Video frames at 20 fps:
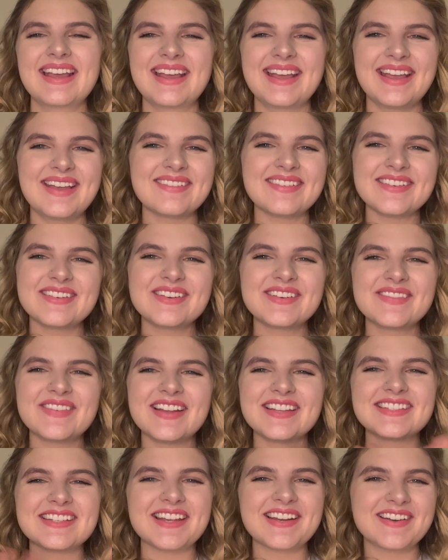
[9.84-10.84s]
If you're new to my
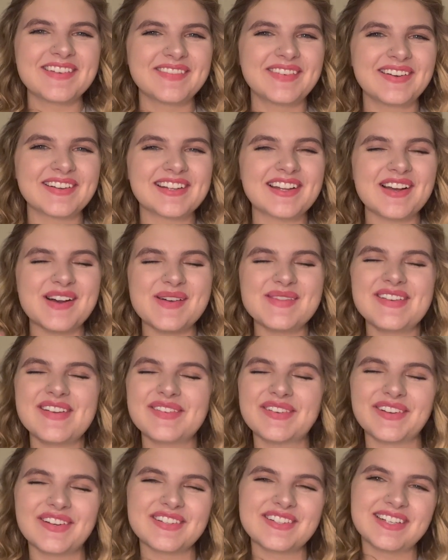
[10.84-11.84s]
channel, welcome.
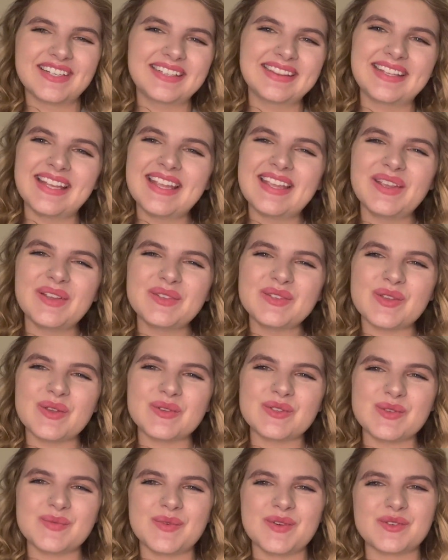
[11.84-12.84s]
If you're returning, thank you so,
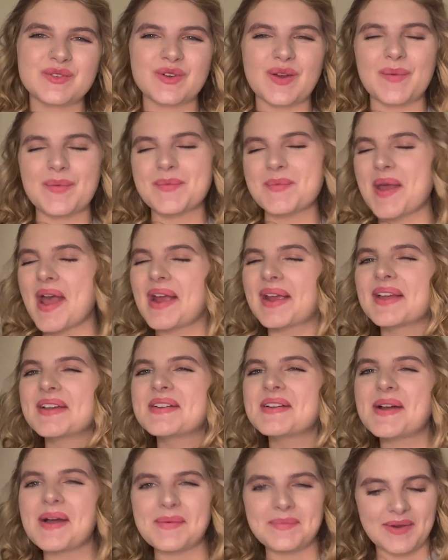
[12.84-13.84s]
so much for coming back
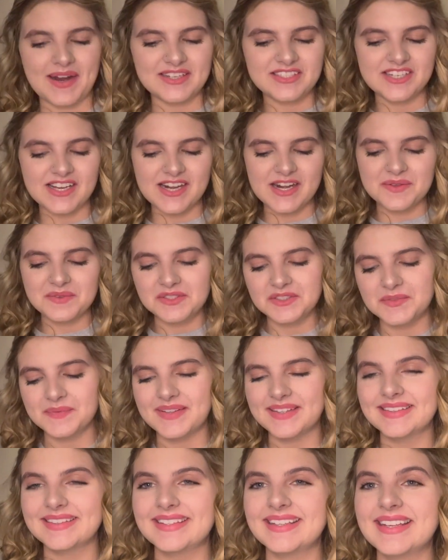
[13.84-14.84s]
on my channel. We do
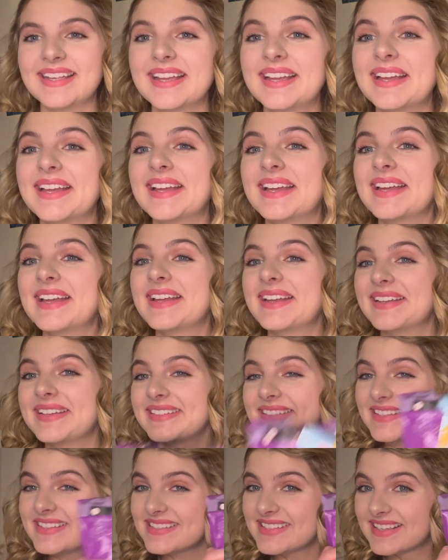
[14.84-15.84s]
mainly
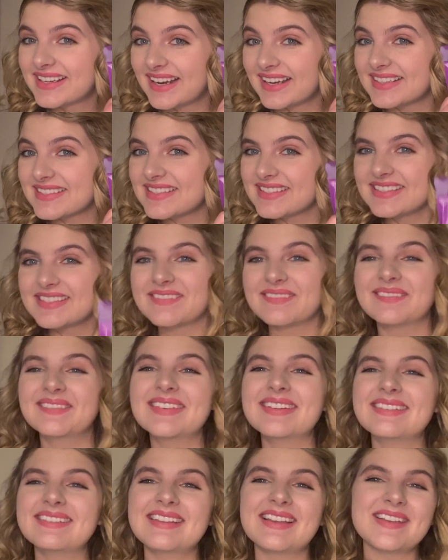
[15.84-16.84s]
Disney content
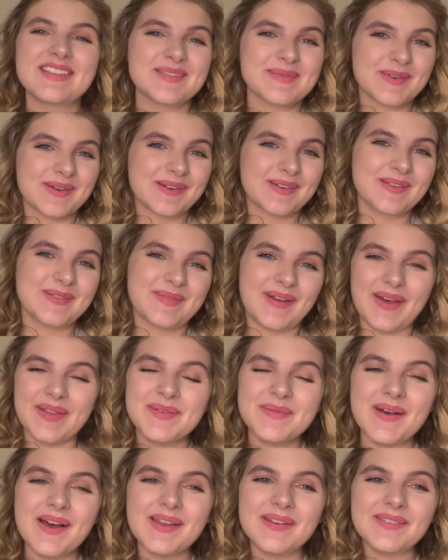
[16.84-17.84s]
with a sprinkle of Bath &
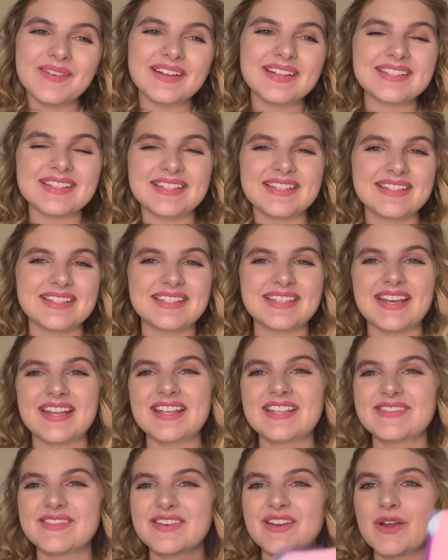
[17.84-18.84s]
Body Works. And in
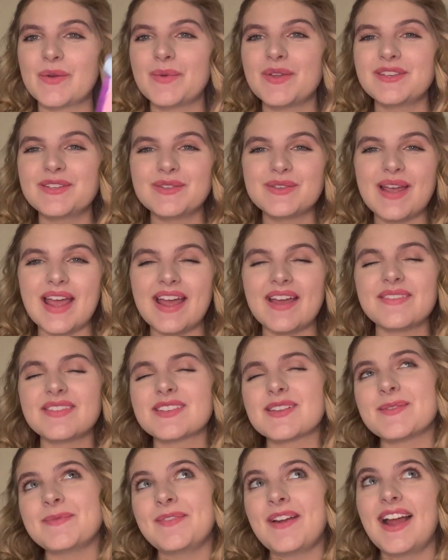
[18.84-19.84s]
today's video, we do have
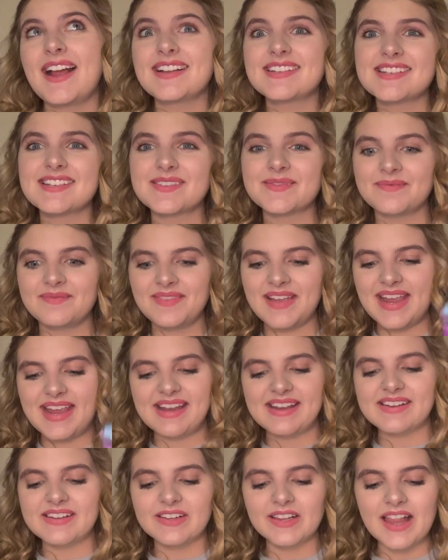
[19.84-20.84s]
some magic
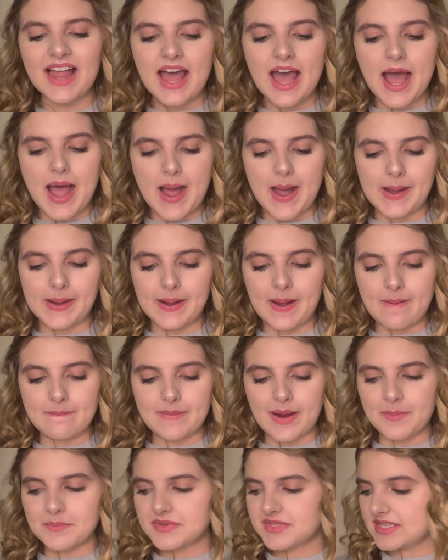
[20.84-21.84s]
mail. Um,
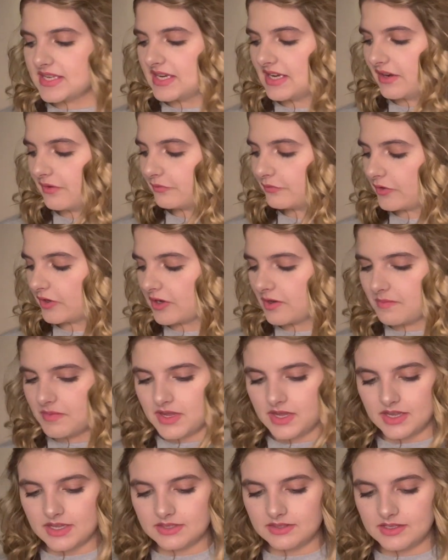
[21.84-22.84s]
I'm sitting in front of
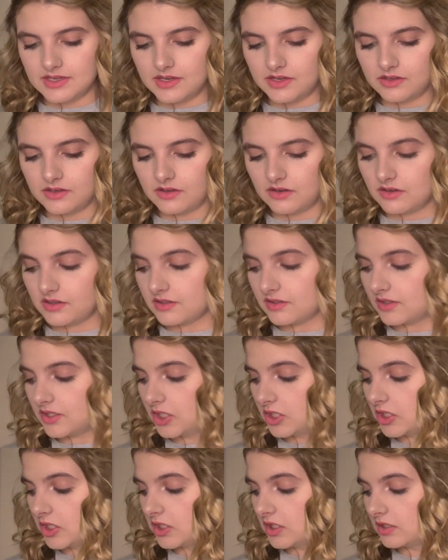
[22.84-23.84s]
me and there
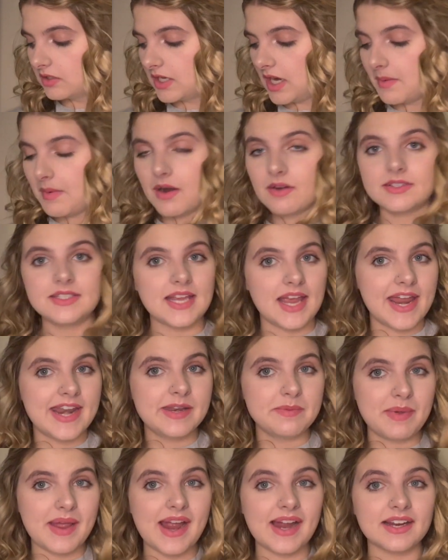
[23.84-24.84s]
are about
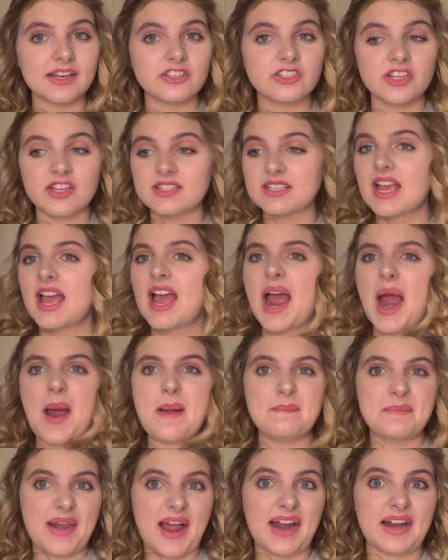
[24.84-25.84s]
10 packages.
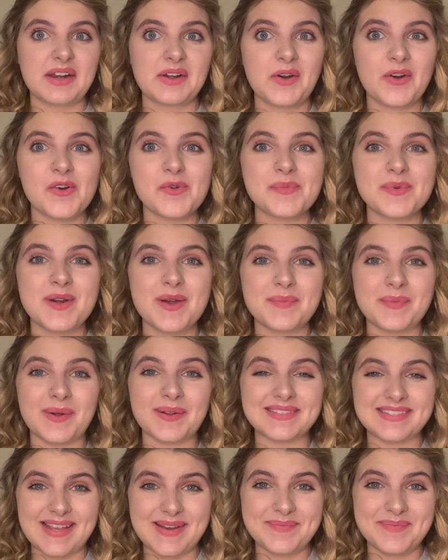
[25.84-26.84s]
I'm not going to open up
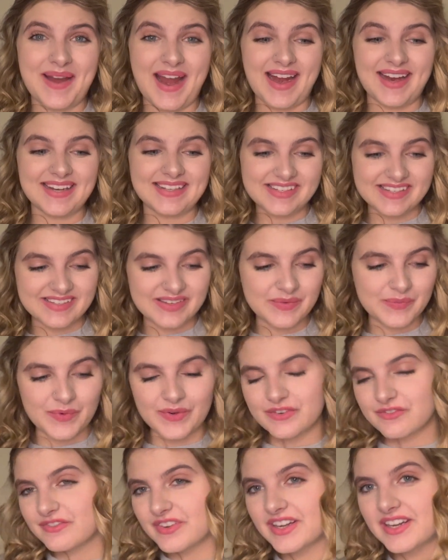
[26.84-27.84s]
all 10 packages in
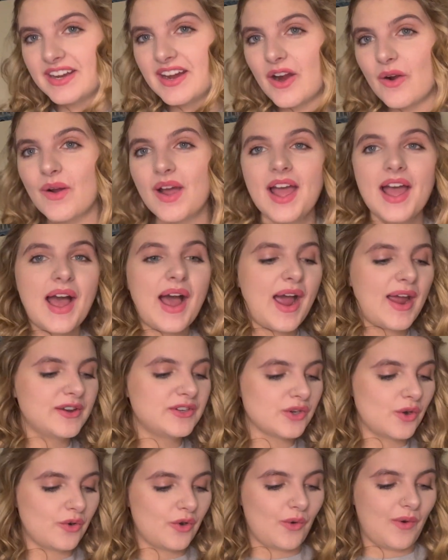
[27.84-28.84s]
one video. I
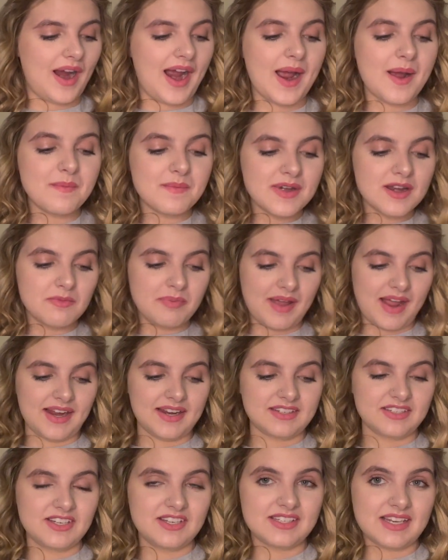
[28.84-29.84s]
don't know how many
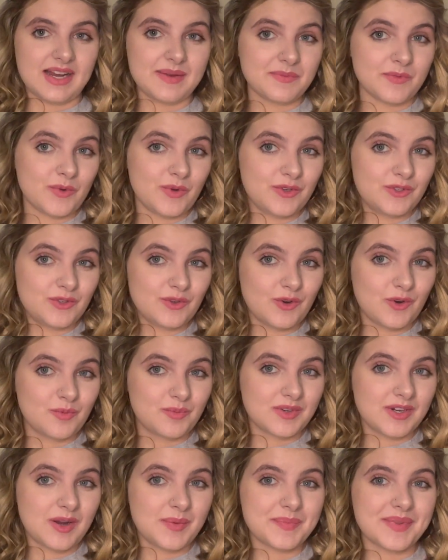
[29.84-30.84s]
packages I'm going to
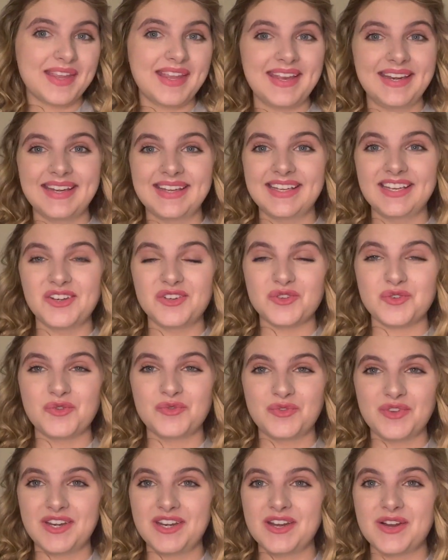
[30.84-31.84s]
open up in each
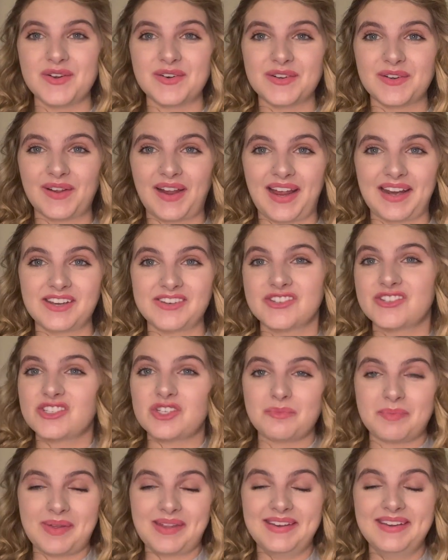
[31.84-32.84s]
video. It'll kind of just
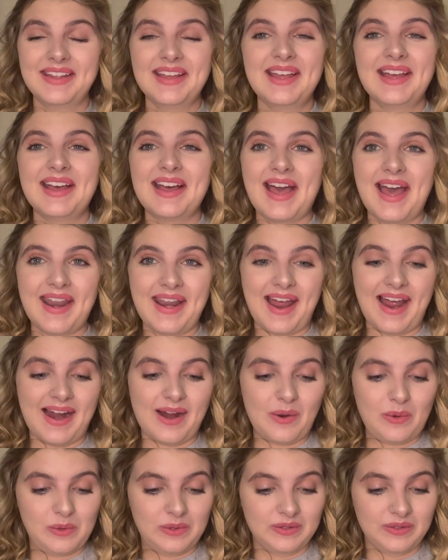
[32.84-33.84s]
depend on
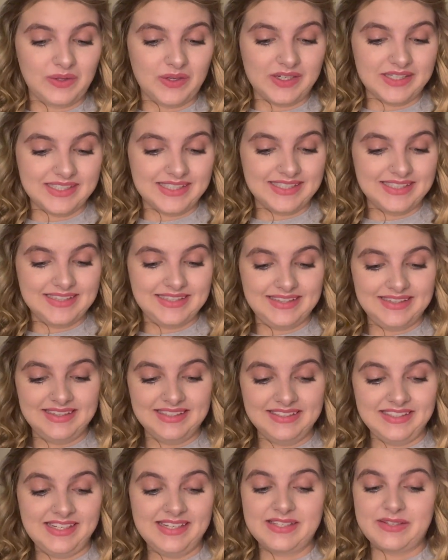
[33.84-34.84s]
how long
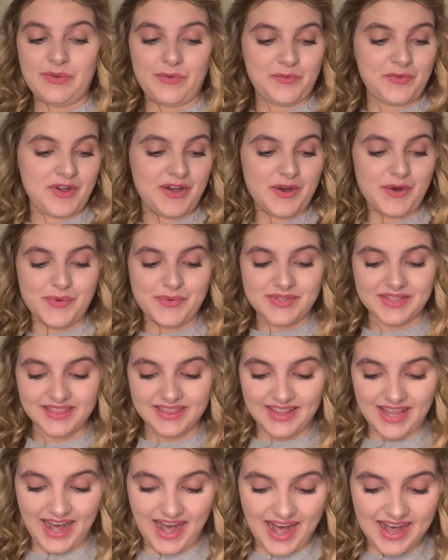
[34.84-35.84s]
these videos
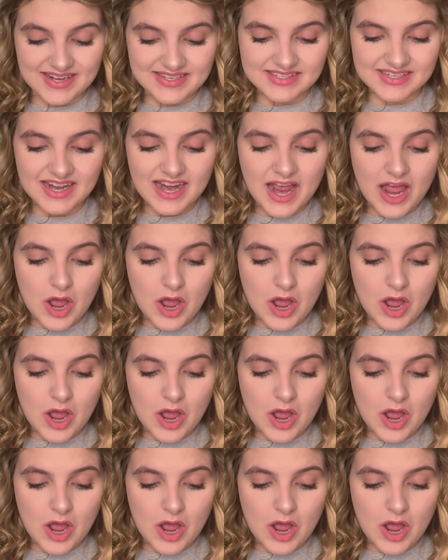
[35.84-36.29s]
last.